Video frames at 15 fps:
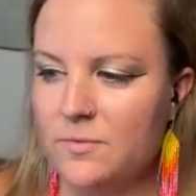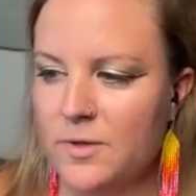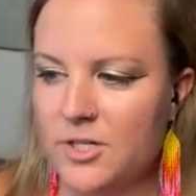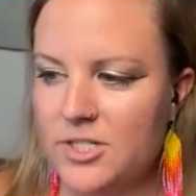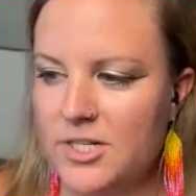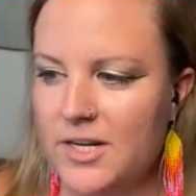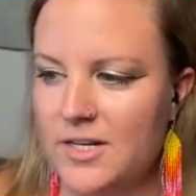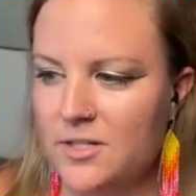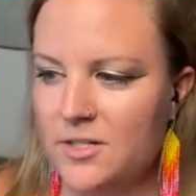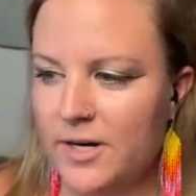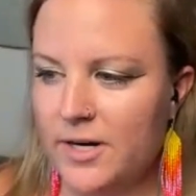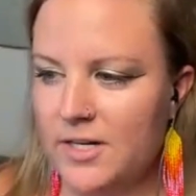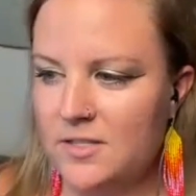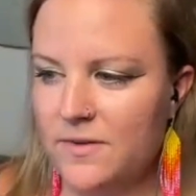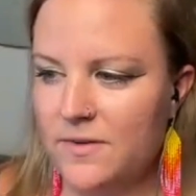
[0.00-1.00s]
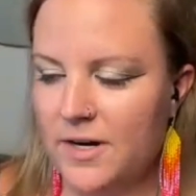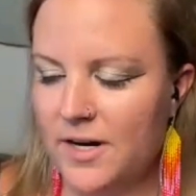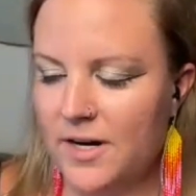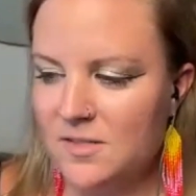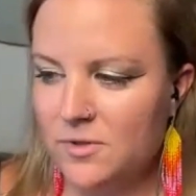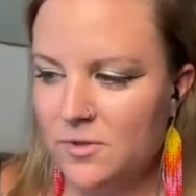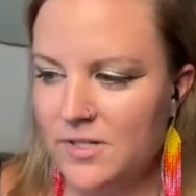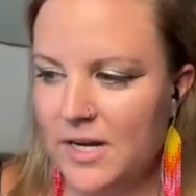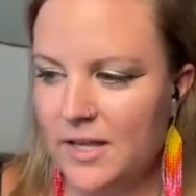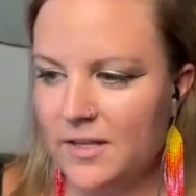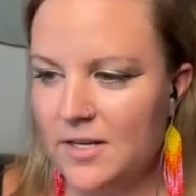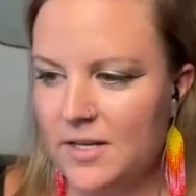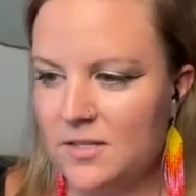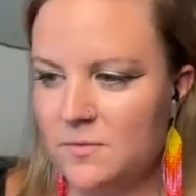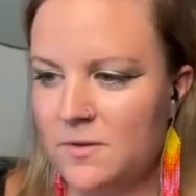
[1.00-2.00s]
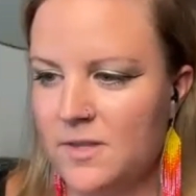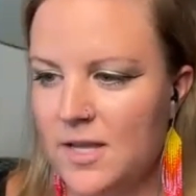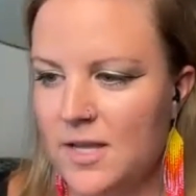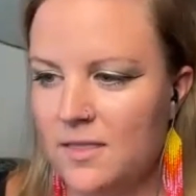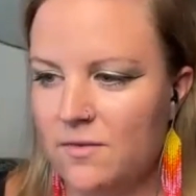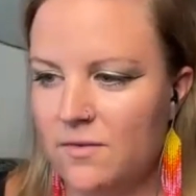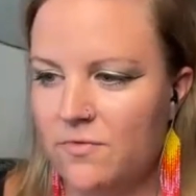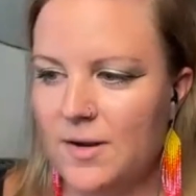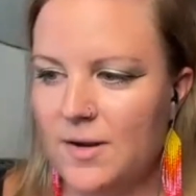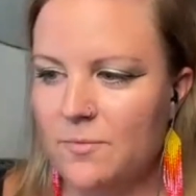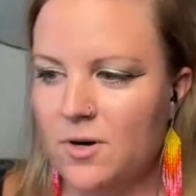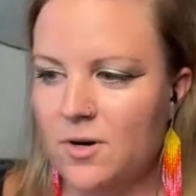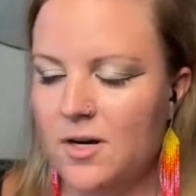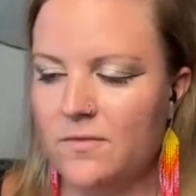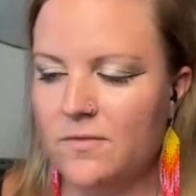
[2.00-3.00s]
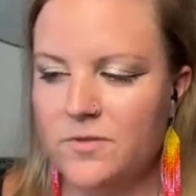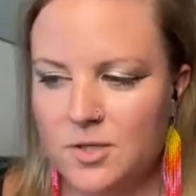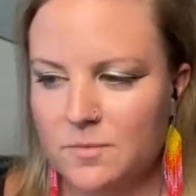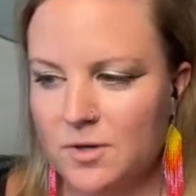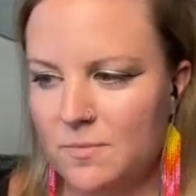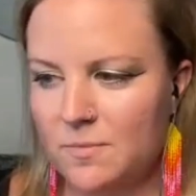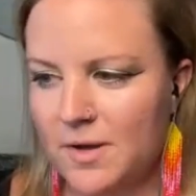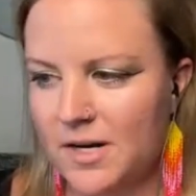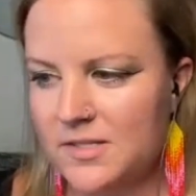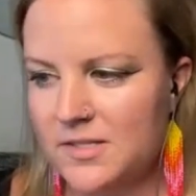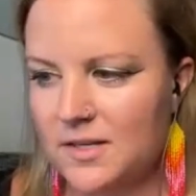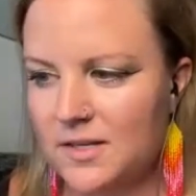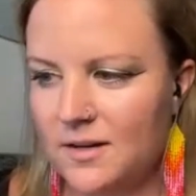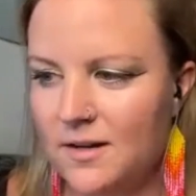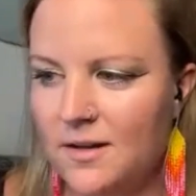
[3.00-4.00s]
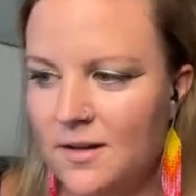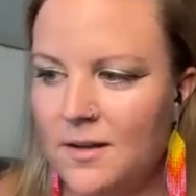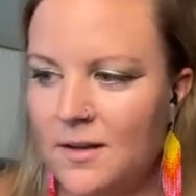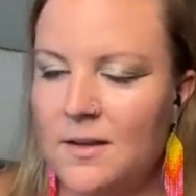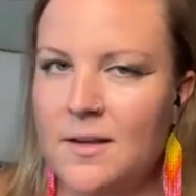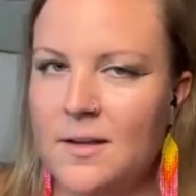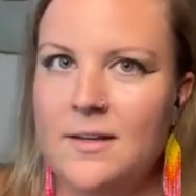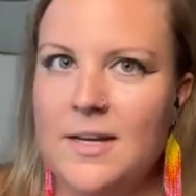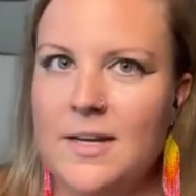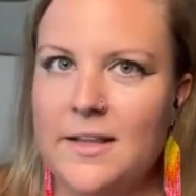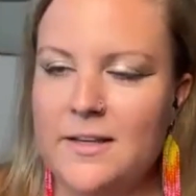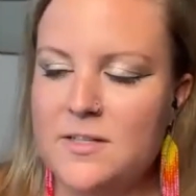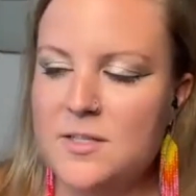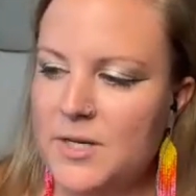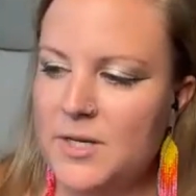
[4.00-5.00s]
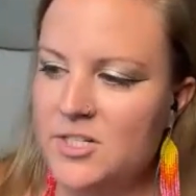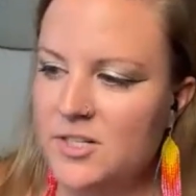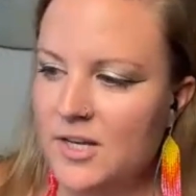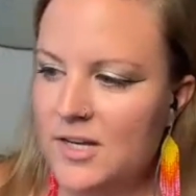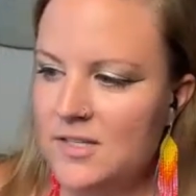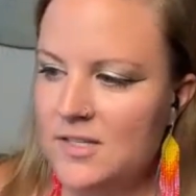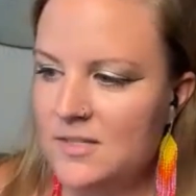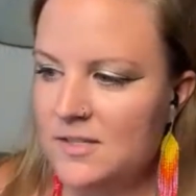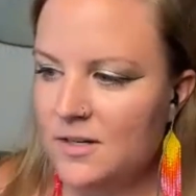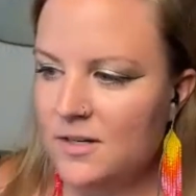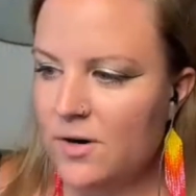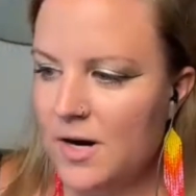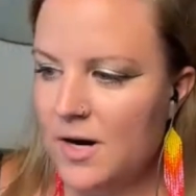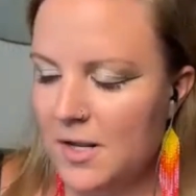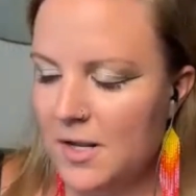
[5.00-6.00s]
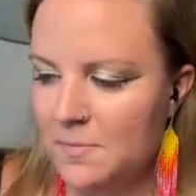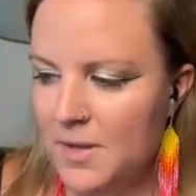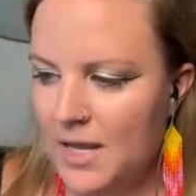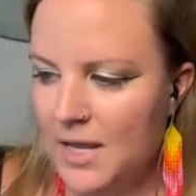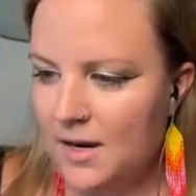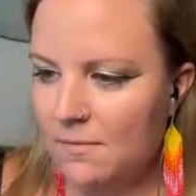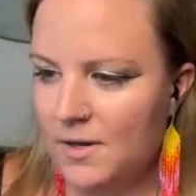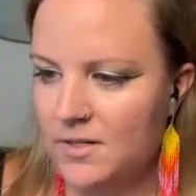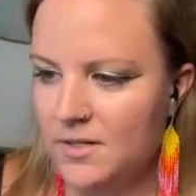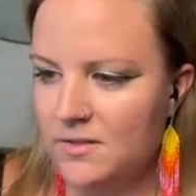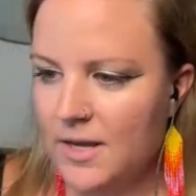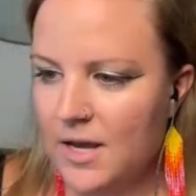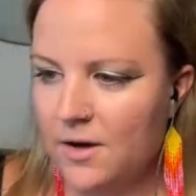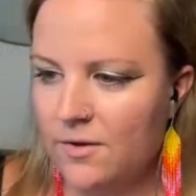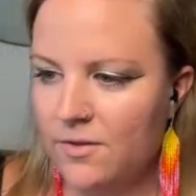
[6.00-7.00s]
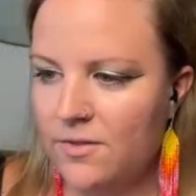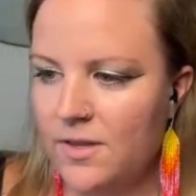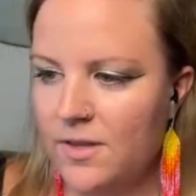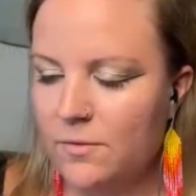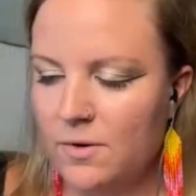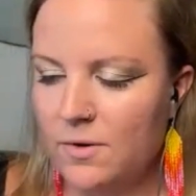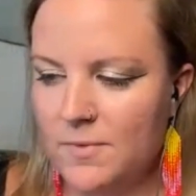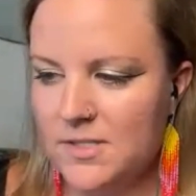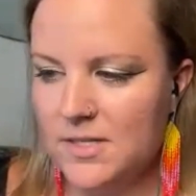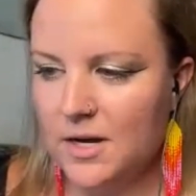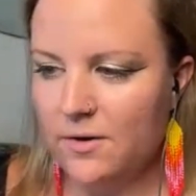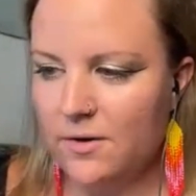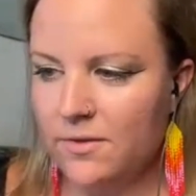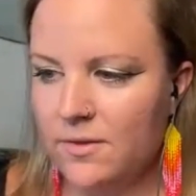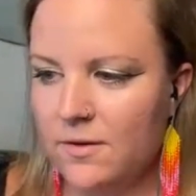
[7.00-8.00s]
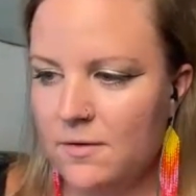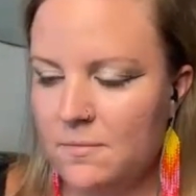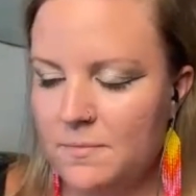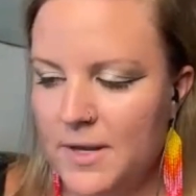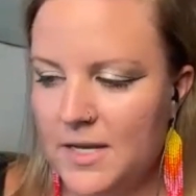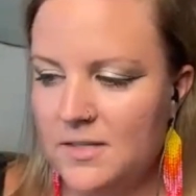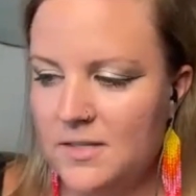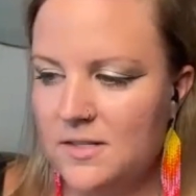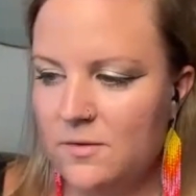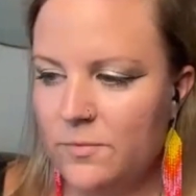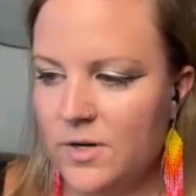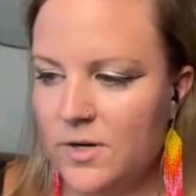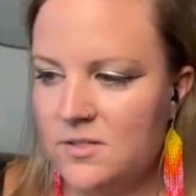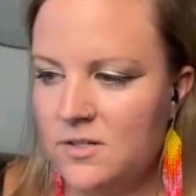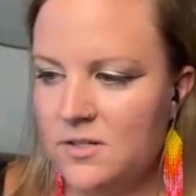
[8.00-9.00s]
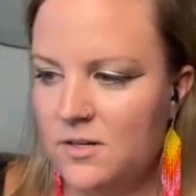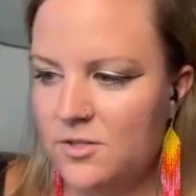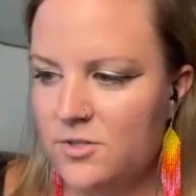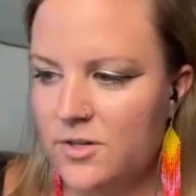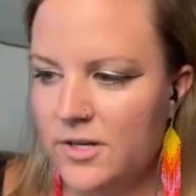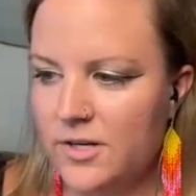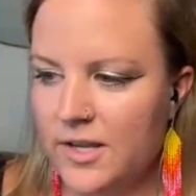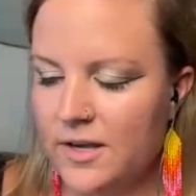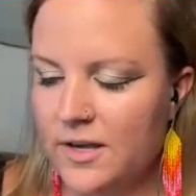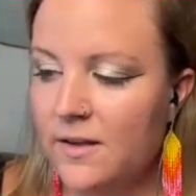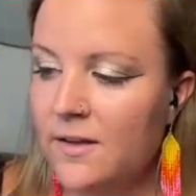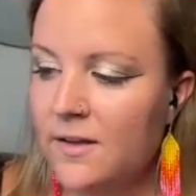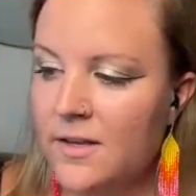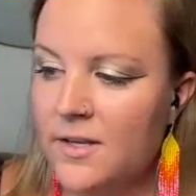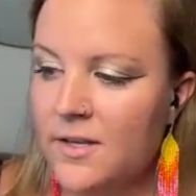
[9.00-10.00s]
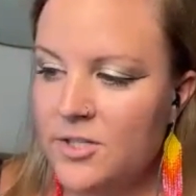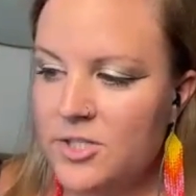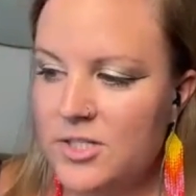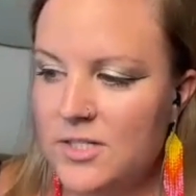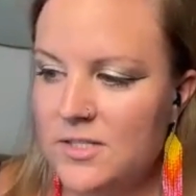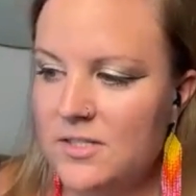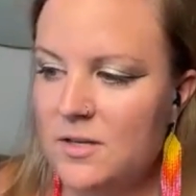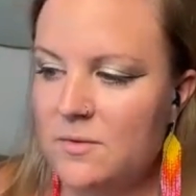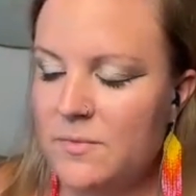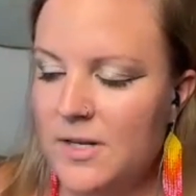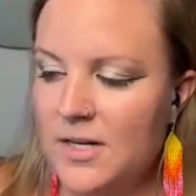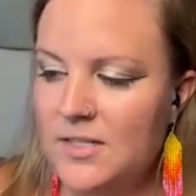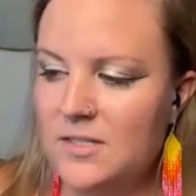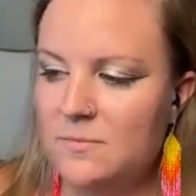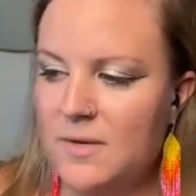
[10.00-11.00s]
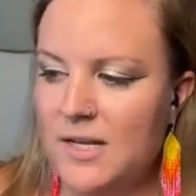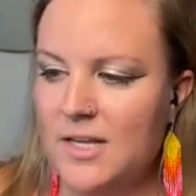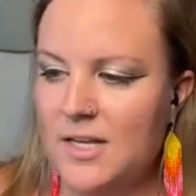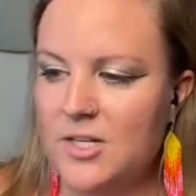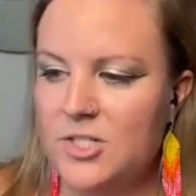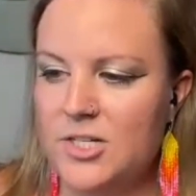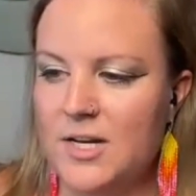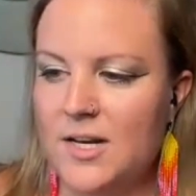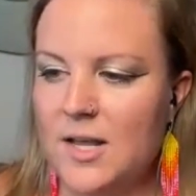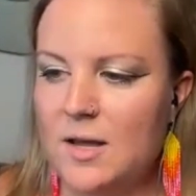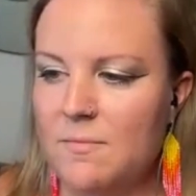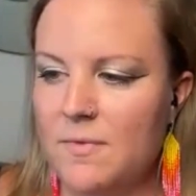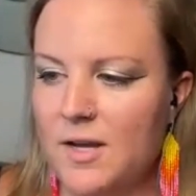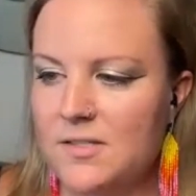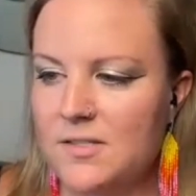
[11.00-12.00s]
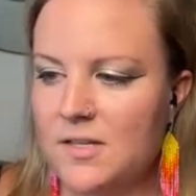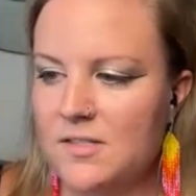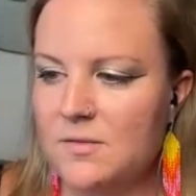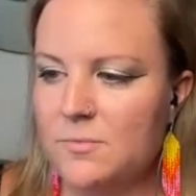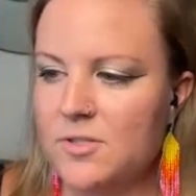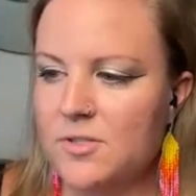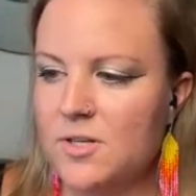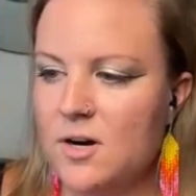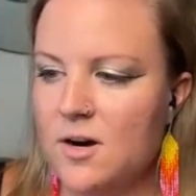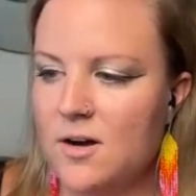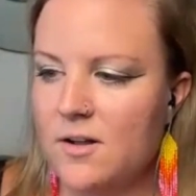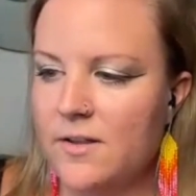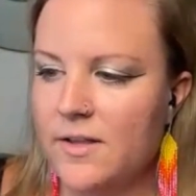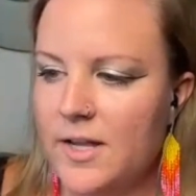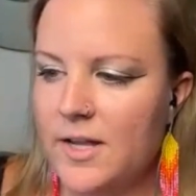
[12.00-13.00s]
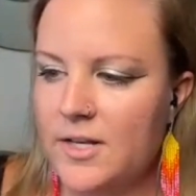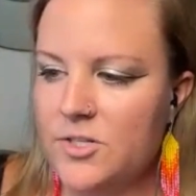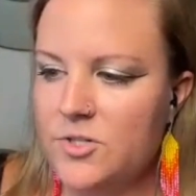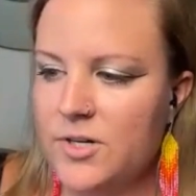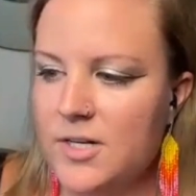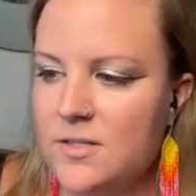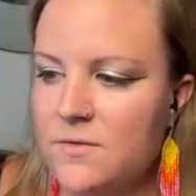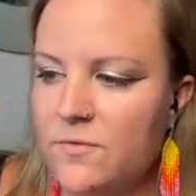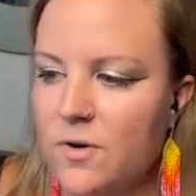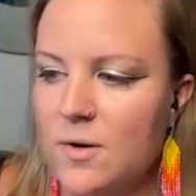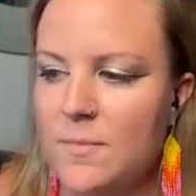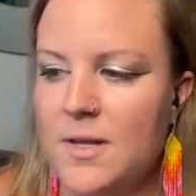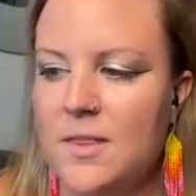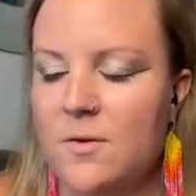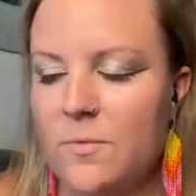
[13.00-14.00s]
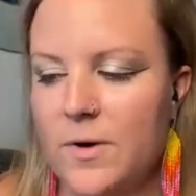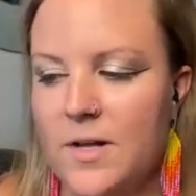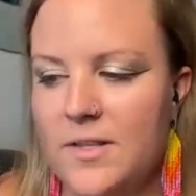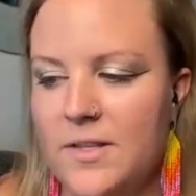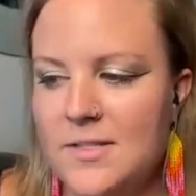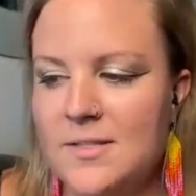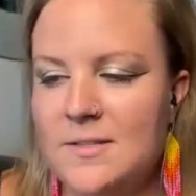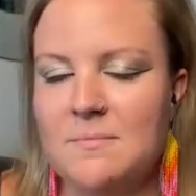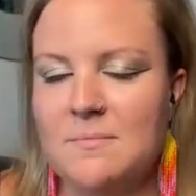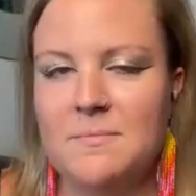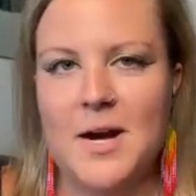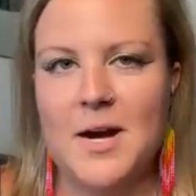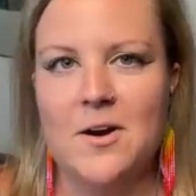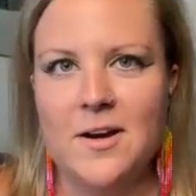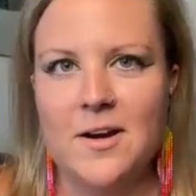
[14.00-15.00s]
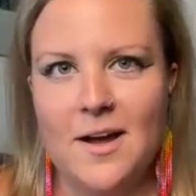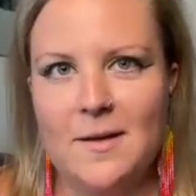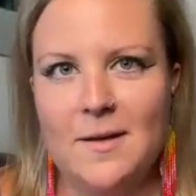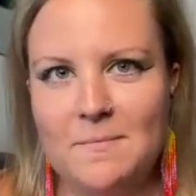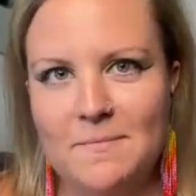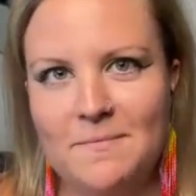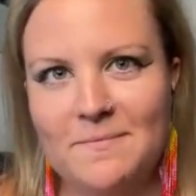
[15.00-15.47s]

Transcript: where she integrates various modalities within the framework of German New Medicine. Nellie specializes in chronic pain, mental health, and women's health. Based in Western Australia, she is committed to making GNM accessible to all and transforming the wellness paradigm.